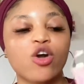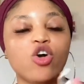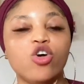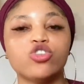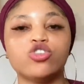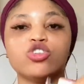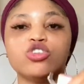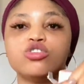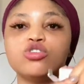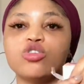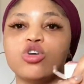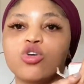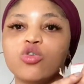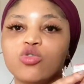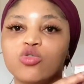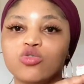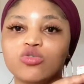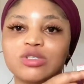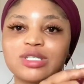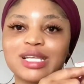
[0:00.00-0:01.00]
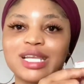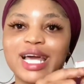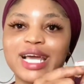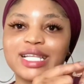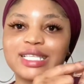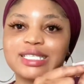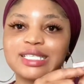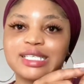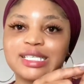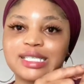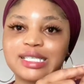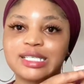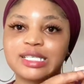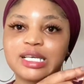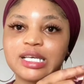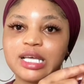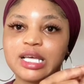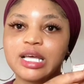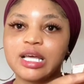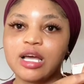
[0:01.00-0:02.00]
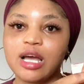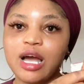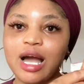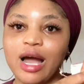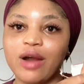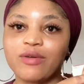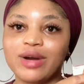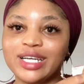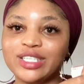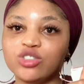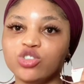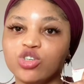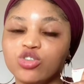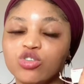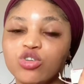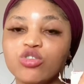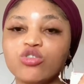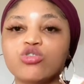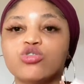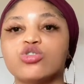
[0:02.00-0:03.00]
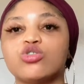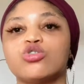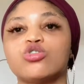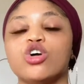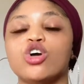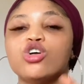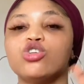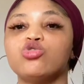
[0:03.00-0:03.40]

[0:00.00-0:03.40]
on your knuckles like this, around your knuckles.